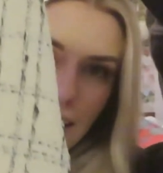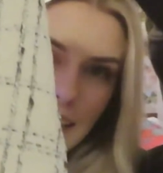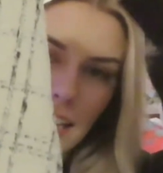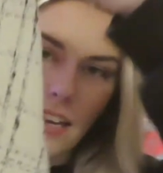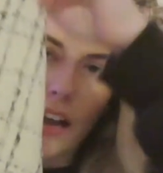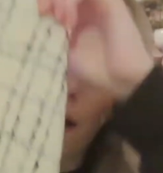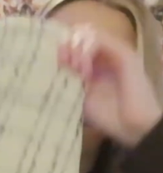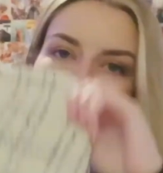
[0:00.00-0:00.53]
It's
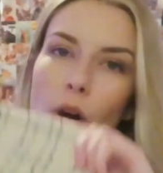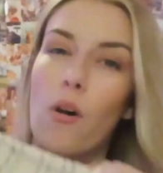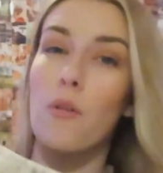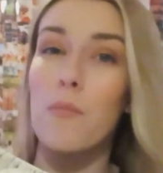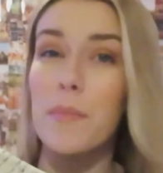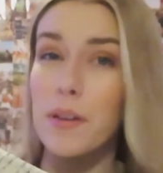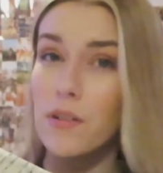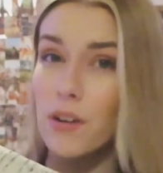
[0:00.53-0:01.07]
like an
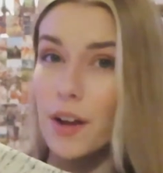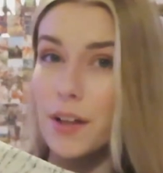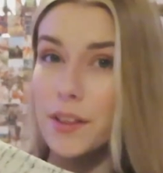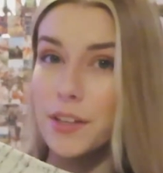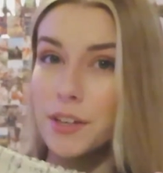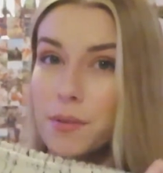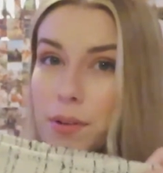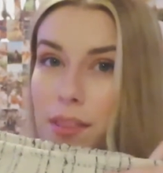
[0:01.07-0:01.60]
oatmeal
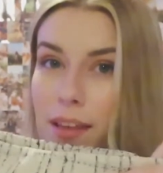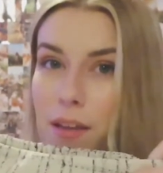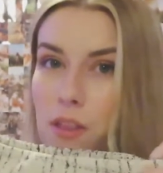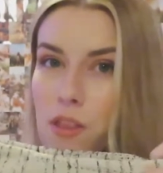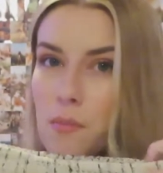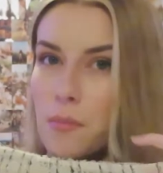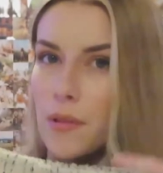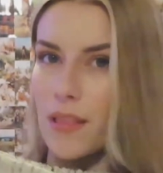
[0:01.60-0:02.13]
color with
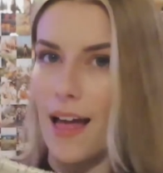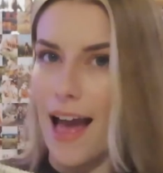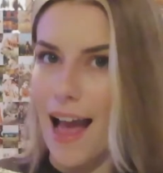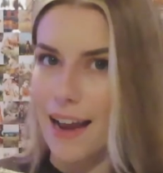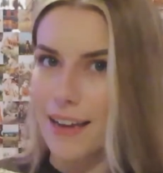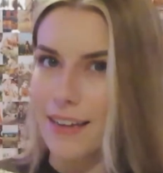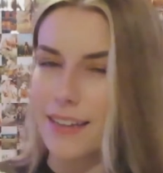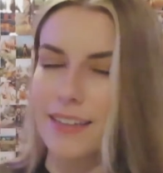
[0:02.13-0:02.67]
like the
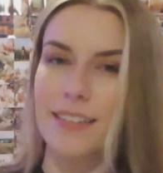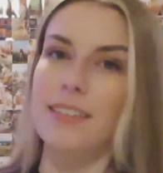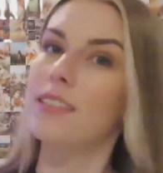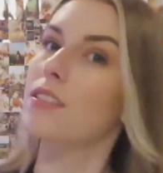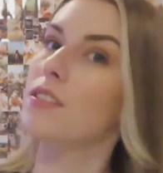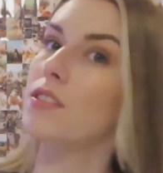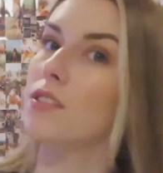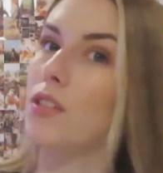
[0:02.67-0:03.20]
black.
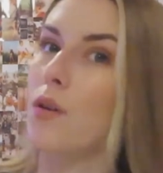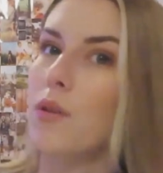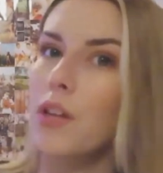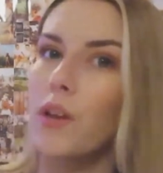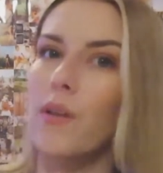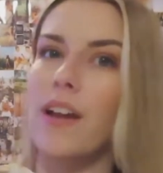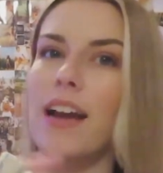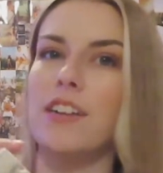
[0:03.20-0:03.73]
So
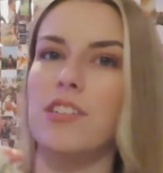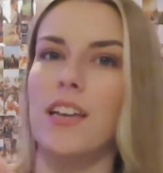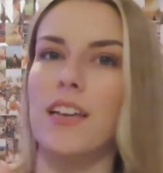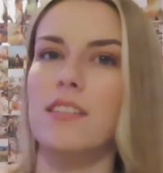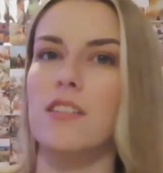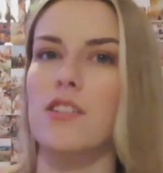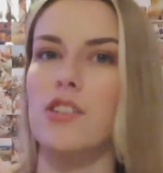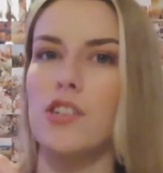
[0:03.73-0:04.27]
cute. It actually has a